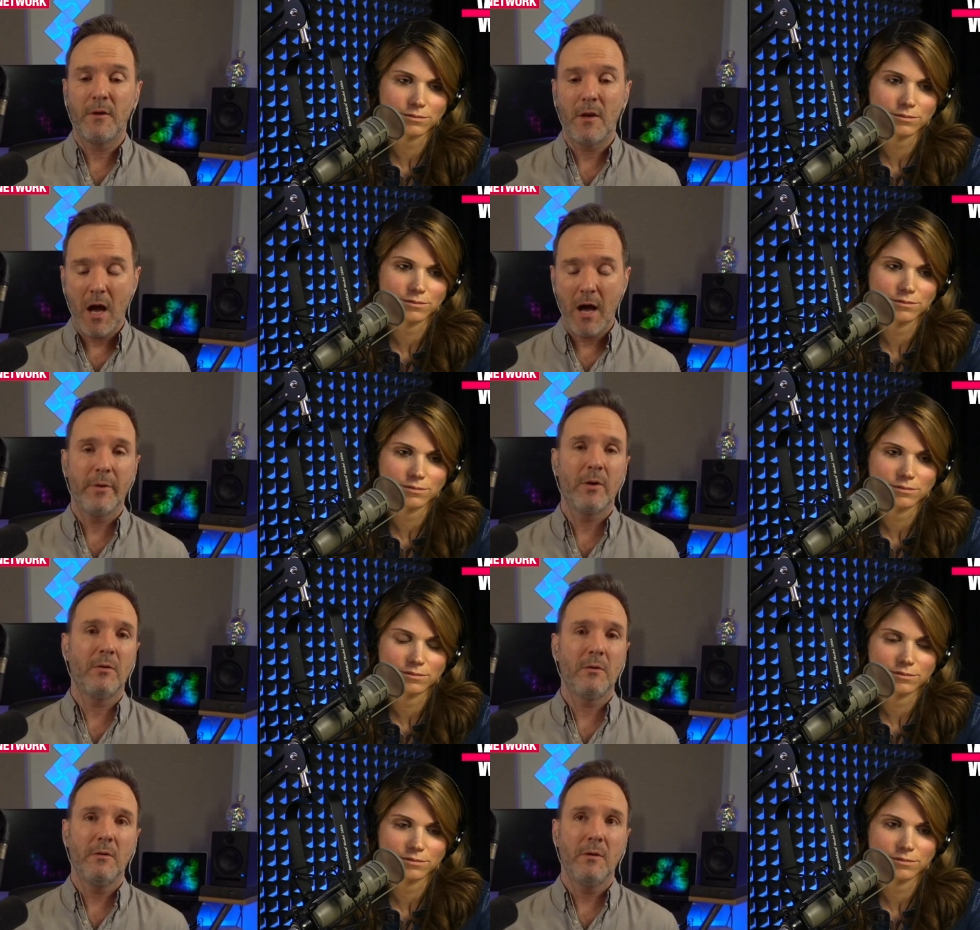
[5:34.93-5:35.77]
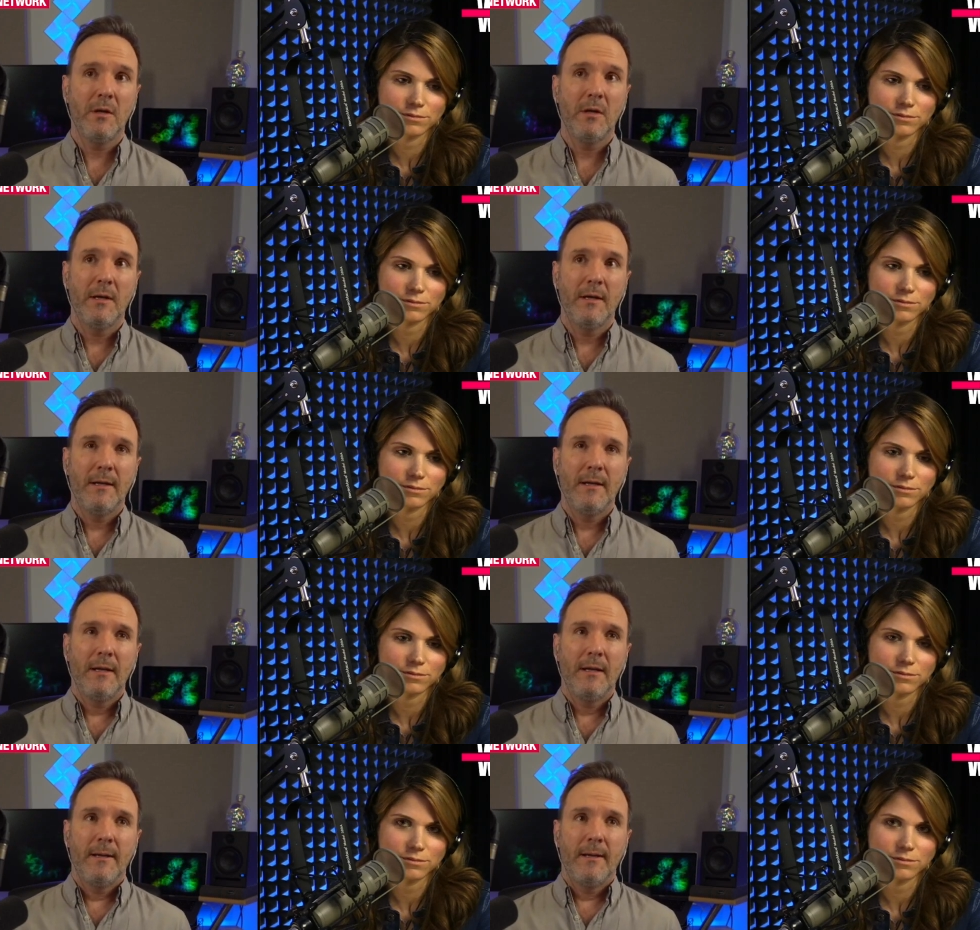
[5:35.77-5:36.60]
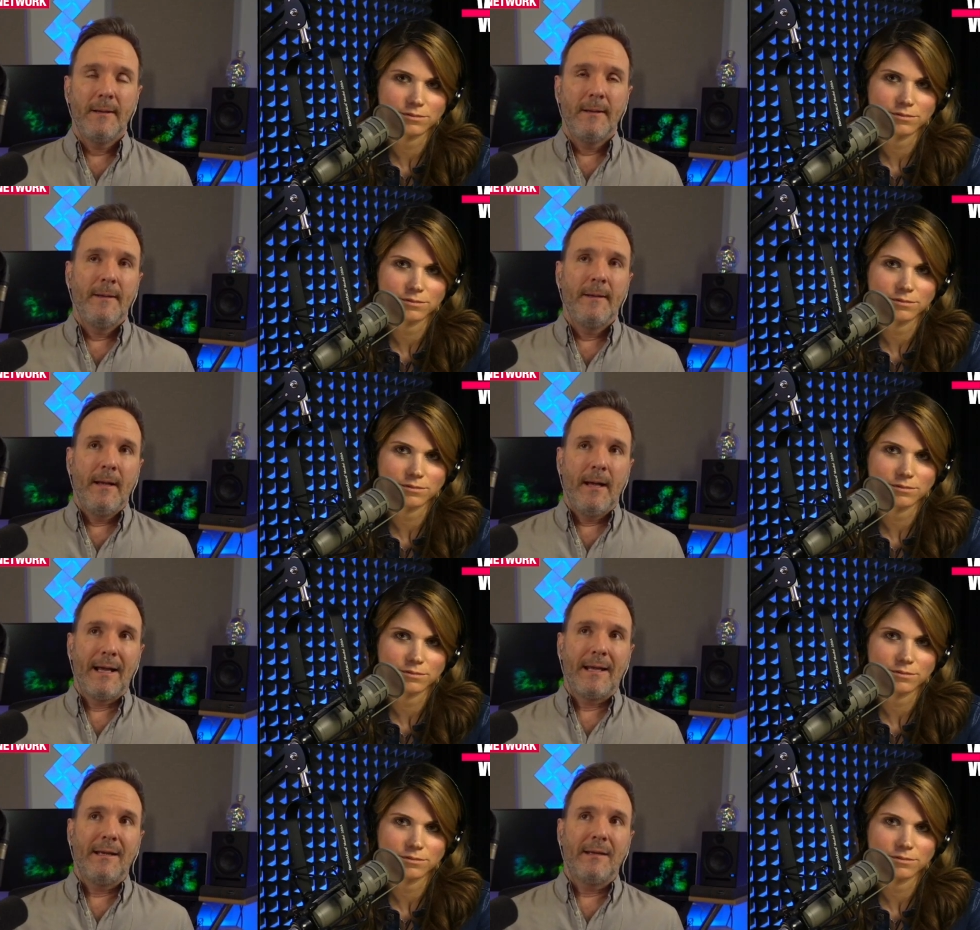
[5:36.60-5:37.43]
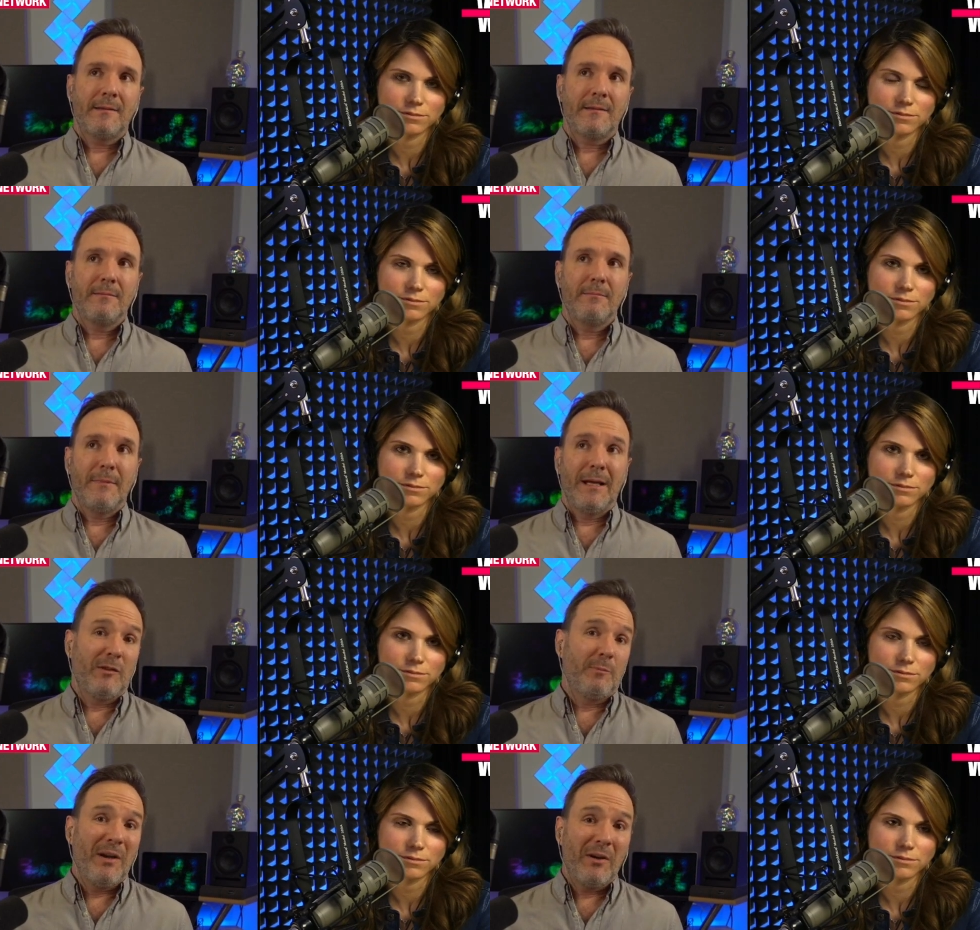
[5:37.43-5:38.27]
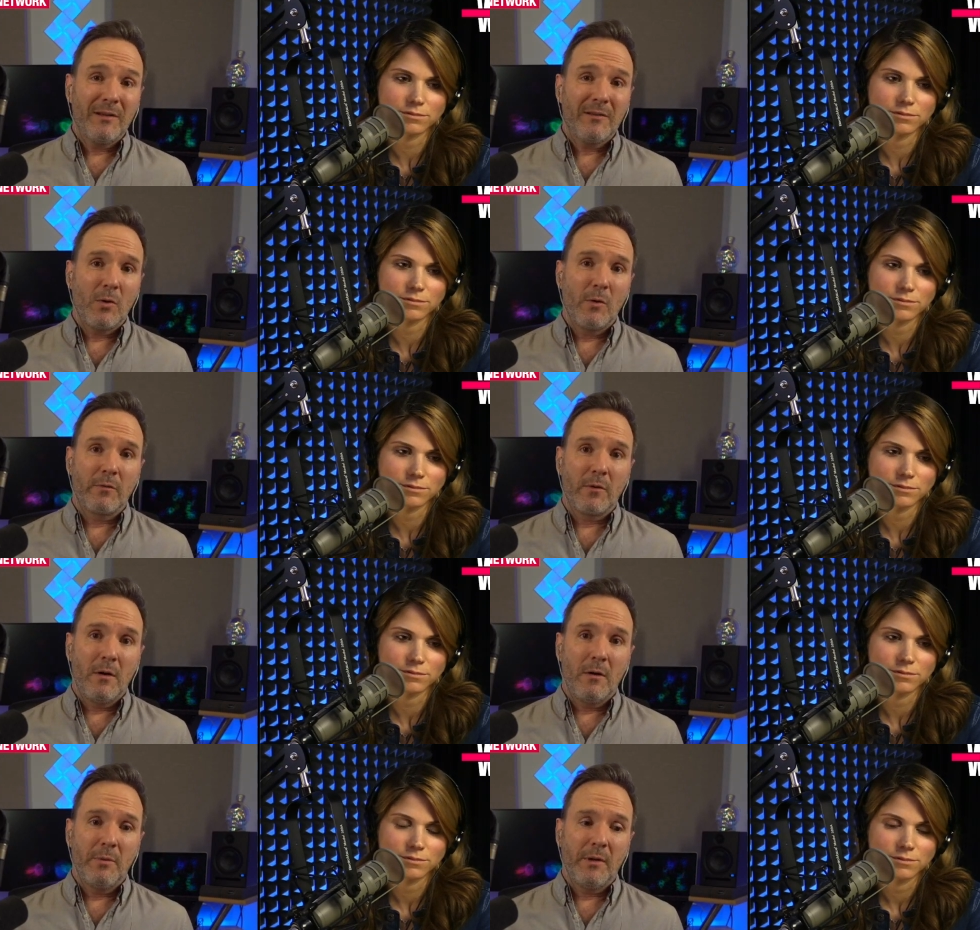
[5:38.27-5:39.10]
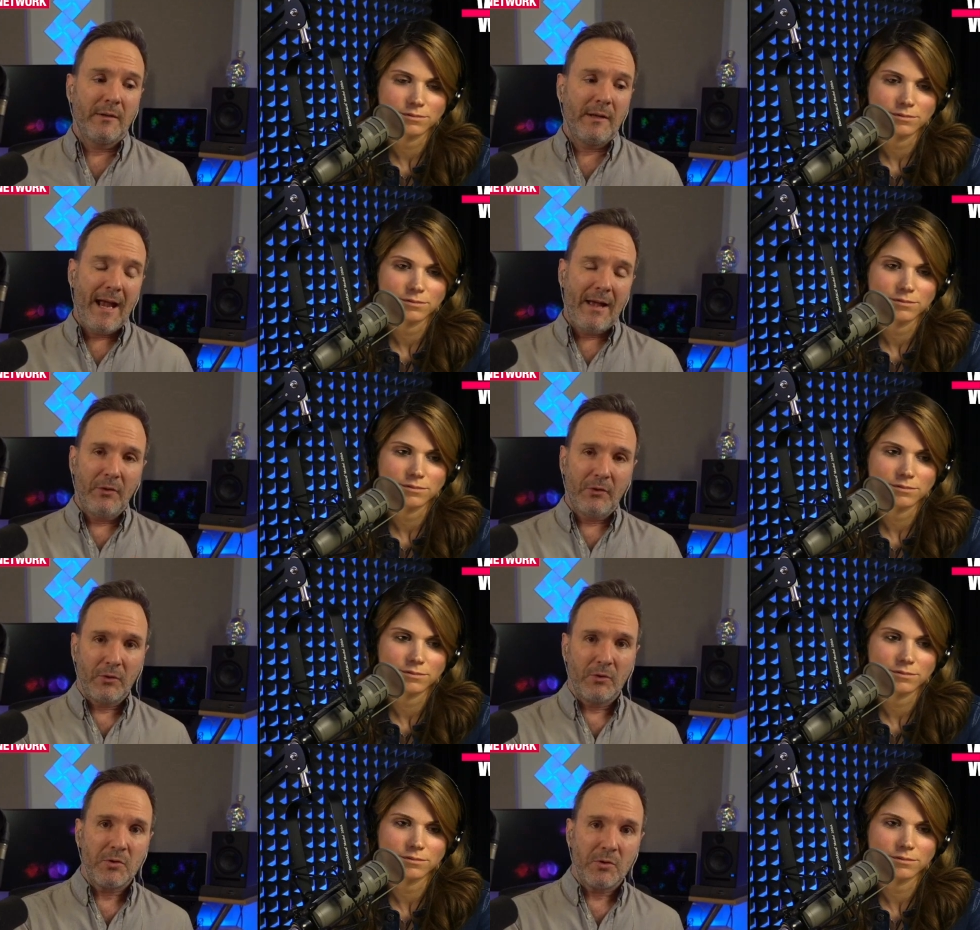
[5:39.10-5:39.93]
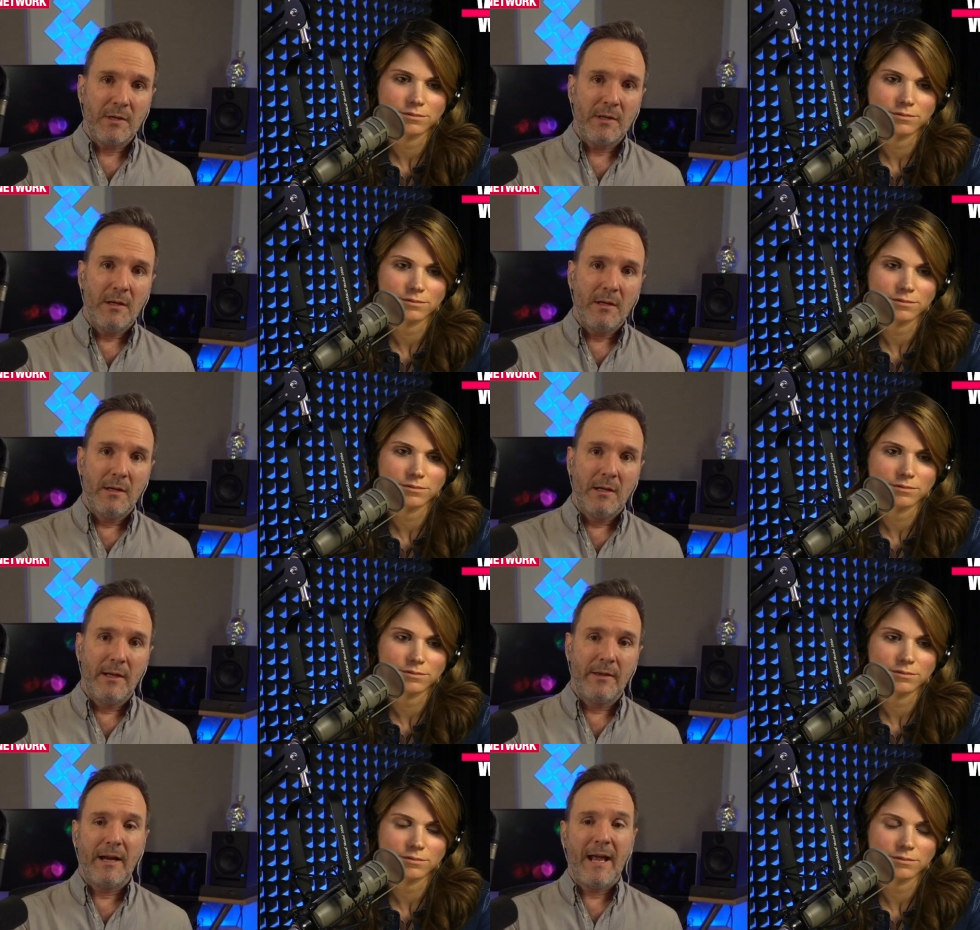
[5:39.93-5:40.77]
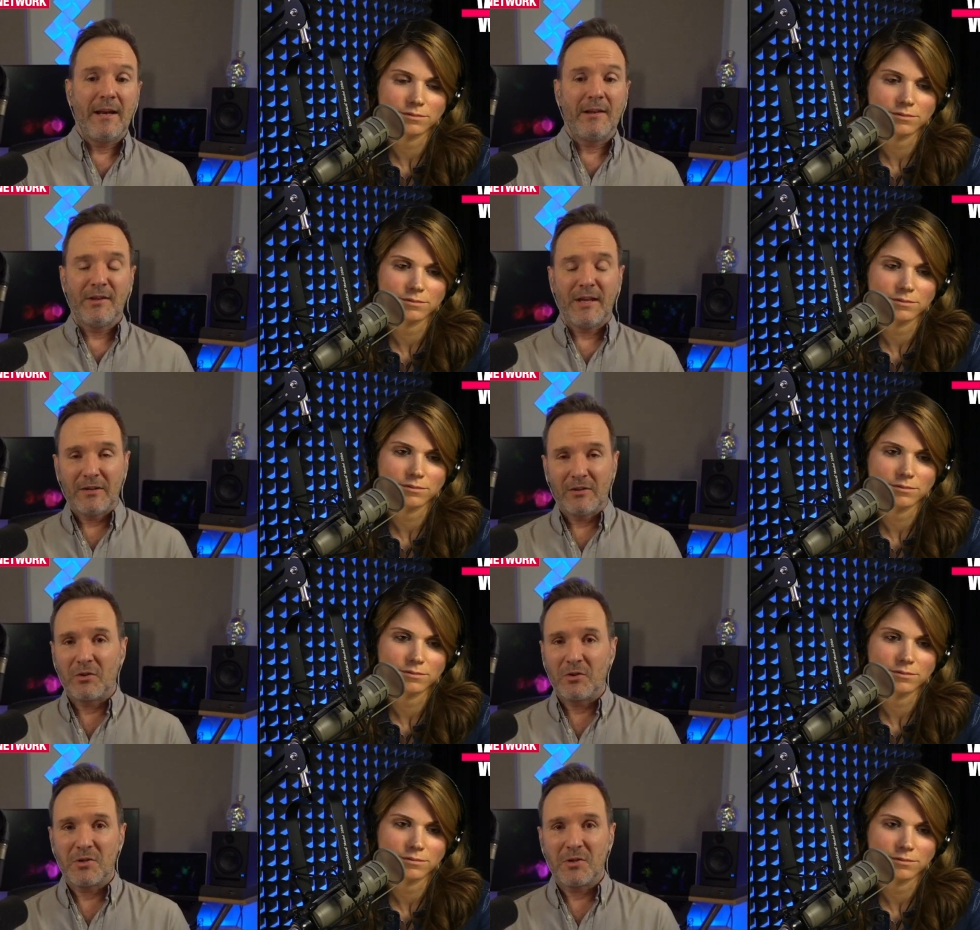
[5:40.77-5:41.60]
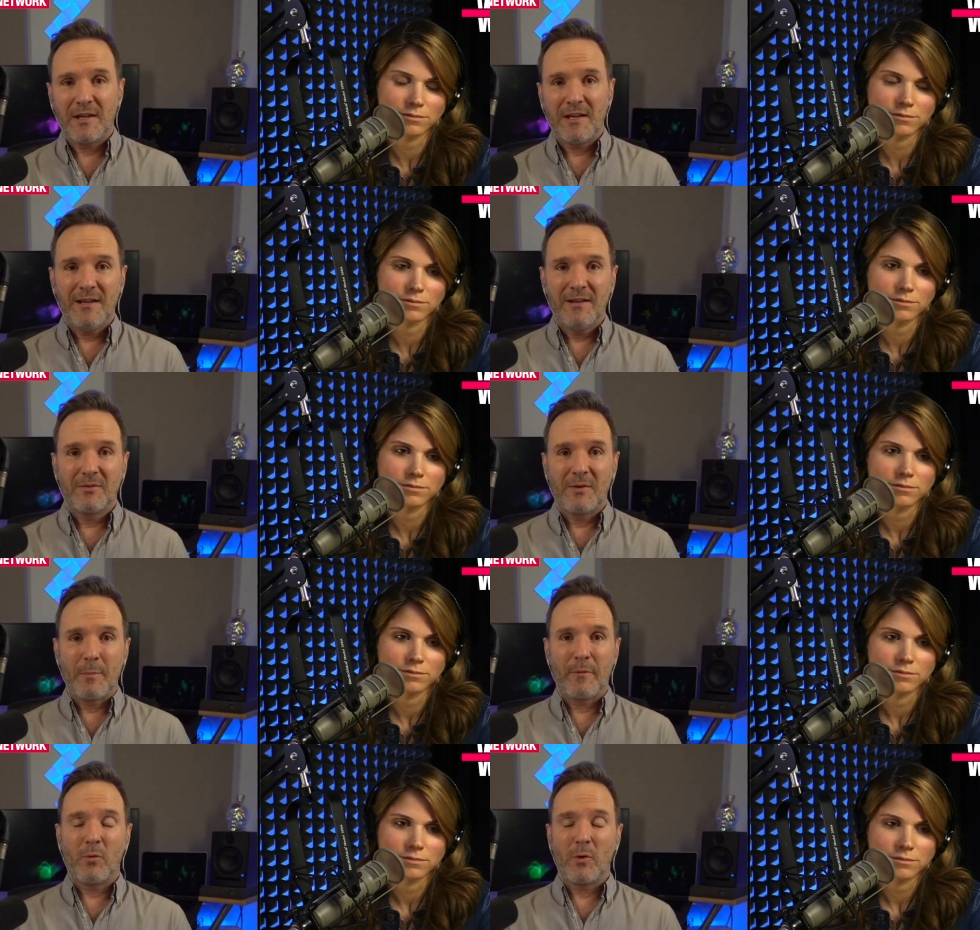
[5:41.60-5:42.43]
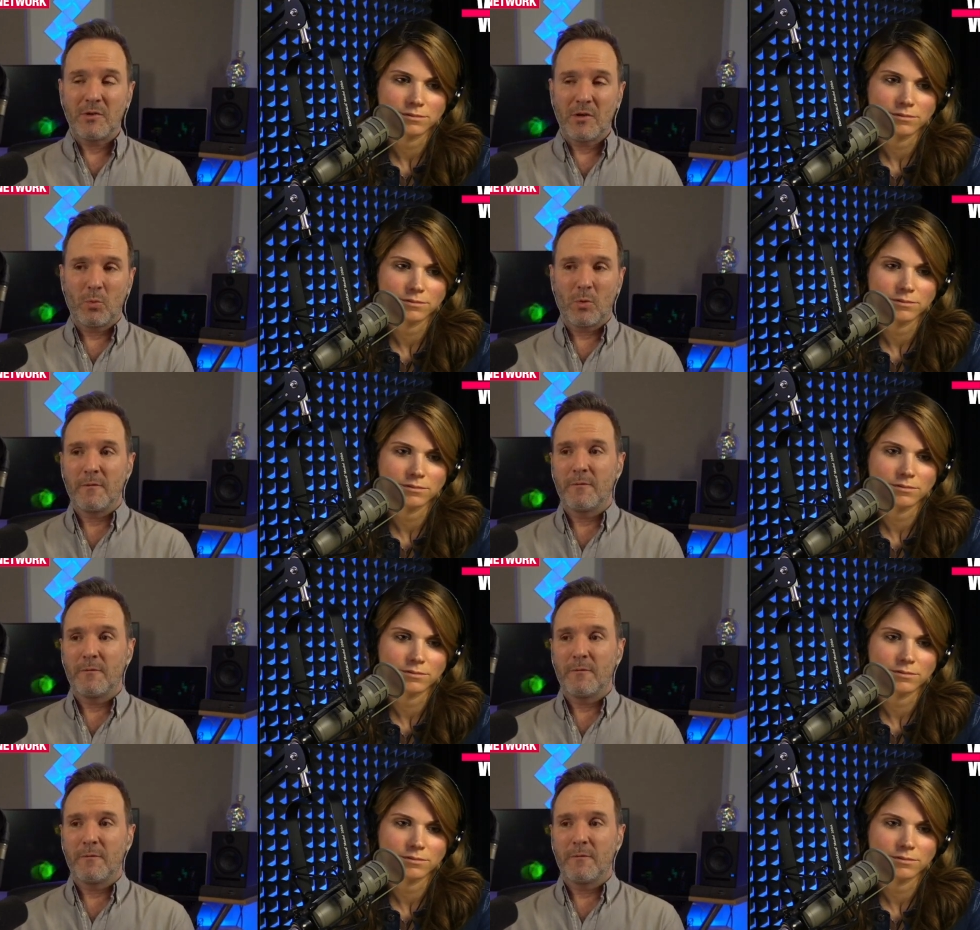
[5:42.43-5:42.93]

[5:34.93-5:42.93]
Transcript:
Speaker 1: phenomenal, I guess, experience overall, because I had the surgery, and then I had a second surgery right before I started